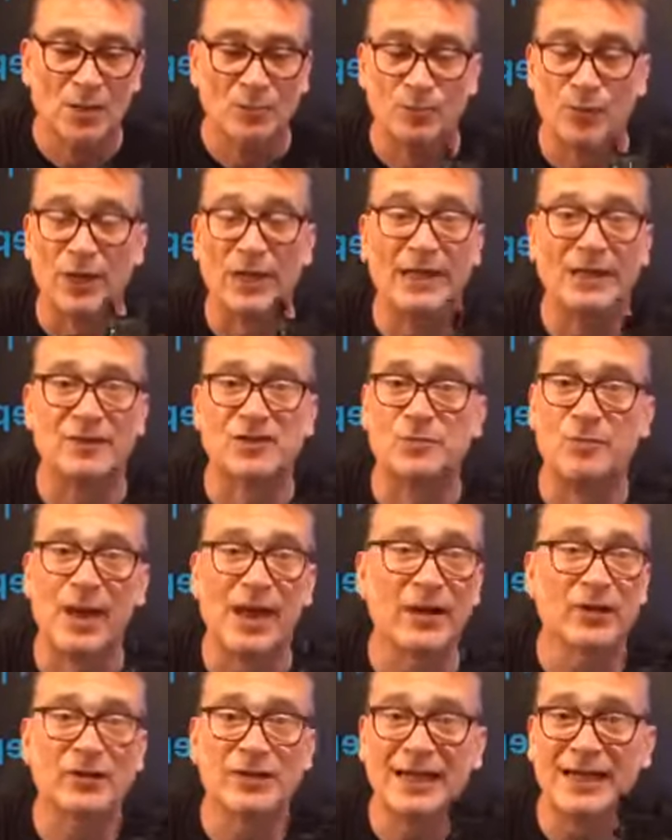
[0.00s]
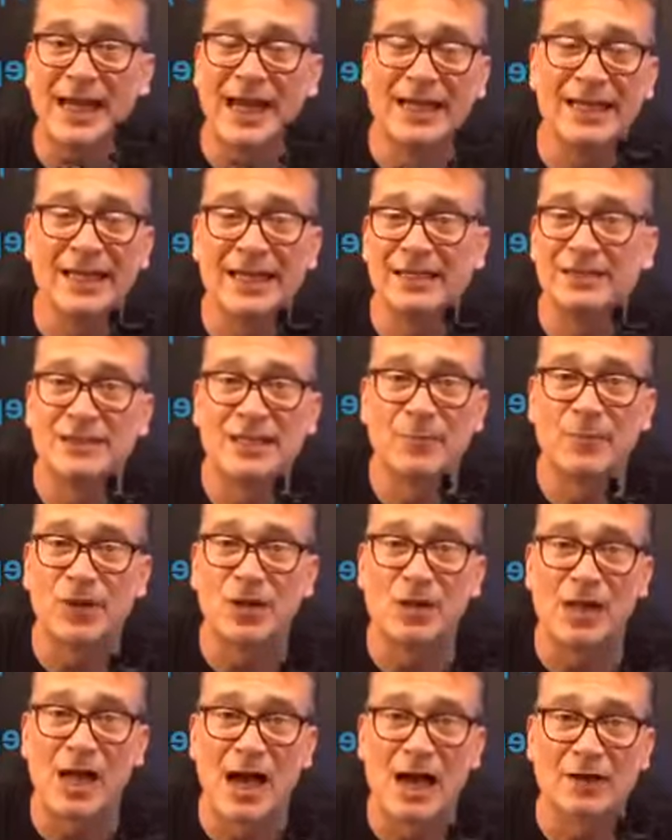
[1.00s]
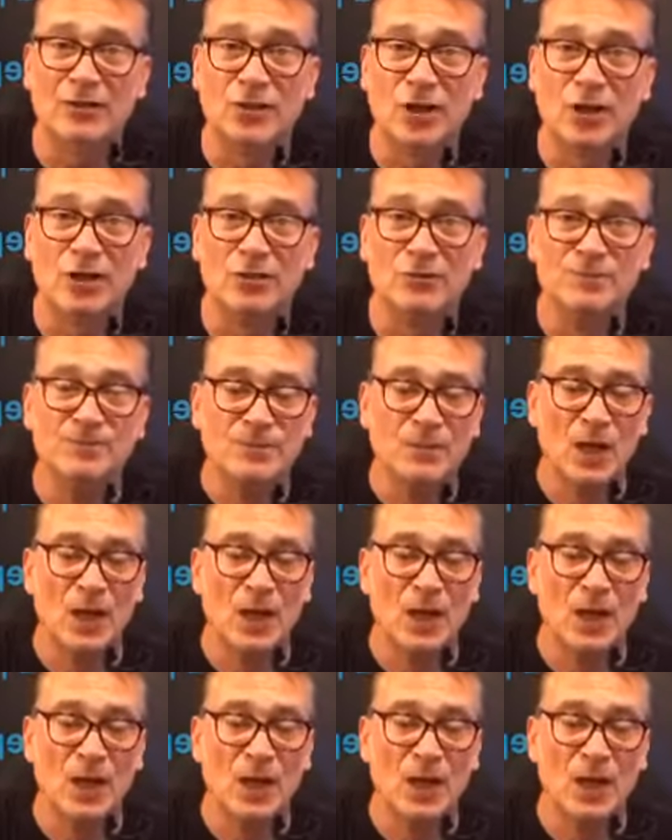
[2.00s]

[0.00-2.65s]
Breathes better than any typical octo,